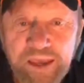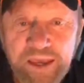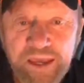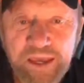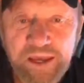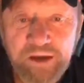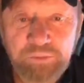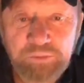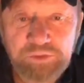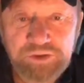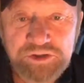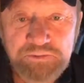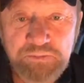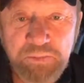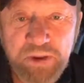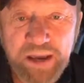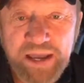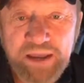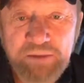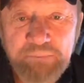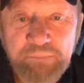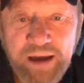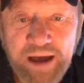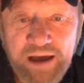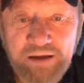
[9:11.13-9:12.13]
It was
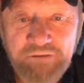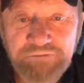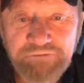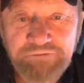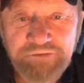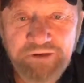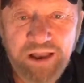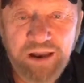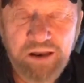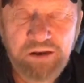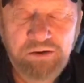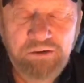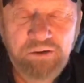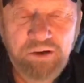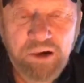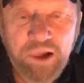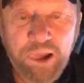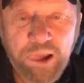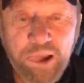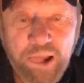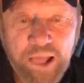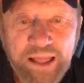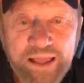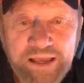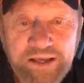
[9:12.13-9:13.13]
made by a fellow...
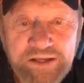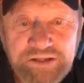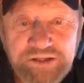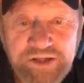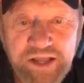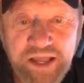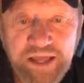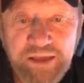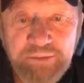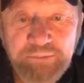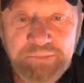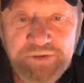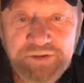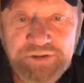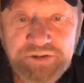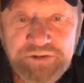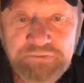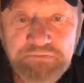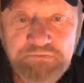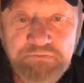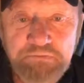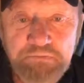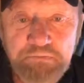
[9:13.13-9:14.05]
His name is